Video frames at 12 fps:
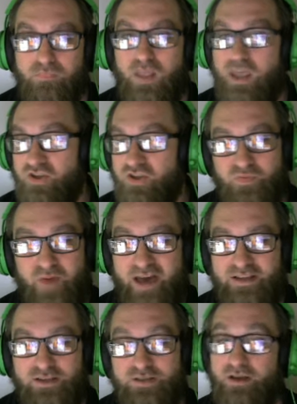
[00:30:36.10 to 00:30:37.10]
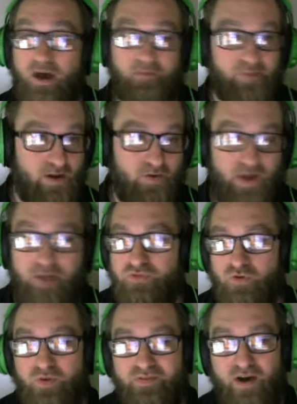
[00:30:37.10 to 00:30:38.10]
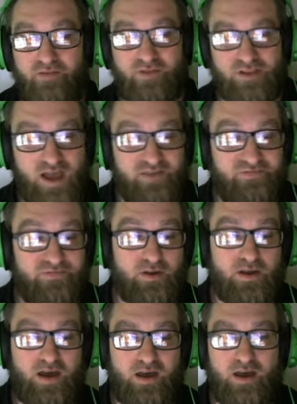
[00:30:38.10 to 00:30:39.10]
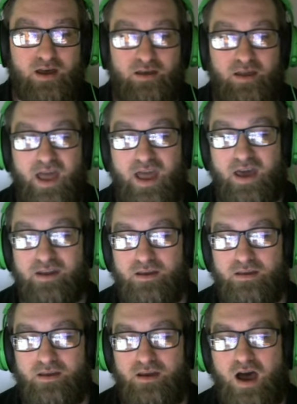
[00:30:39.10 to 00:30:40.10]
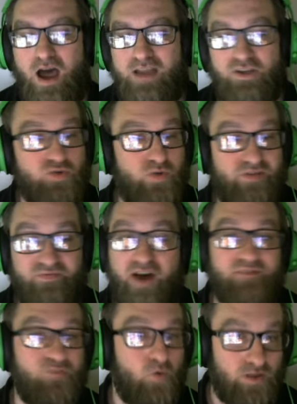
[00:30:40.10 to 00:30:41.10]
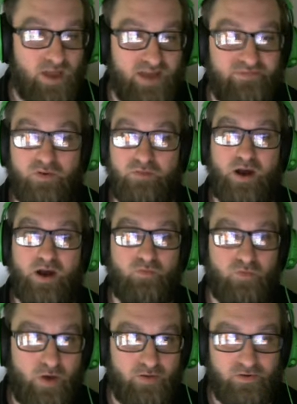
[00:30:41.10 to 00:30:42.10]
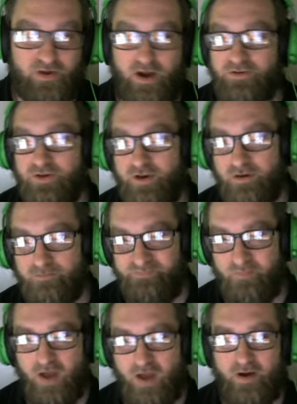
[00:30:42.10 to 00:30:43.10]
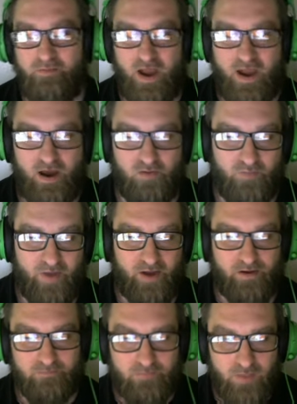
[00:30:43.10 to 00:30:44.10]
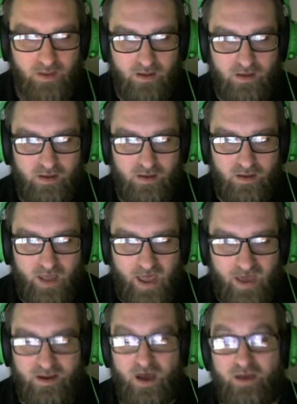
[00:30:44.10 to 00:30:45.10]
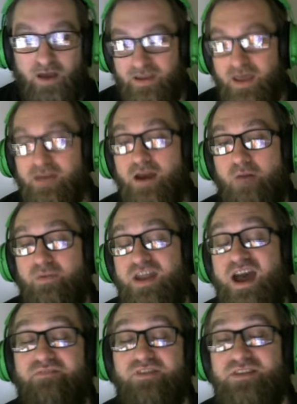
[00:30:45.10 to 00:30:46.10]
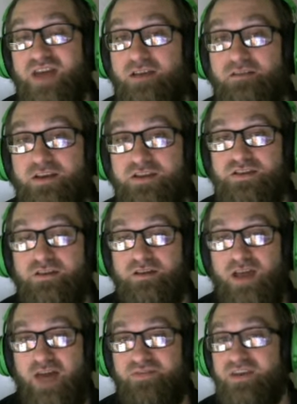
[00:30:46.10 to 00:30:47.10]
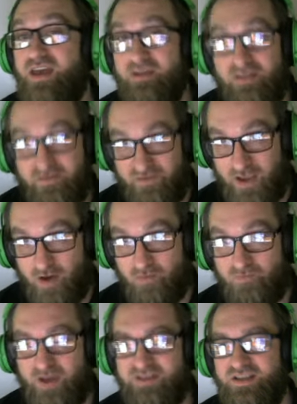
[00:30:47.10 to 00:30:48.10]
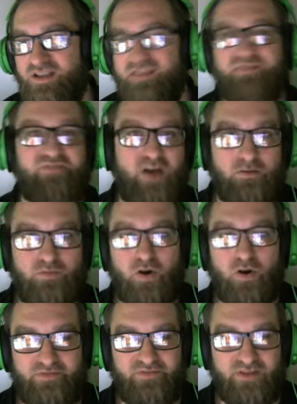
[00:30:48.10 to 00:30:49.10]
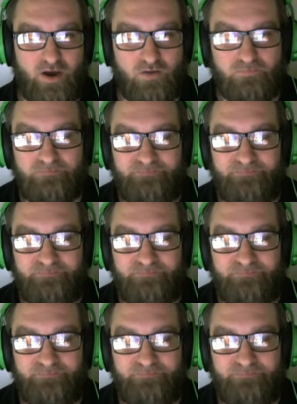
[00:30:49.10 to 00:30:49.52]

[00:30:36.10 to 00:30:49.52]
He just passes. I'm like, okay, swing five at life, and I just swing five more at life with my with my other character here, my my uh, Rebecca. And uh, again, I'm going to have the deck list at the end of the video, basically in the final part of the video.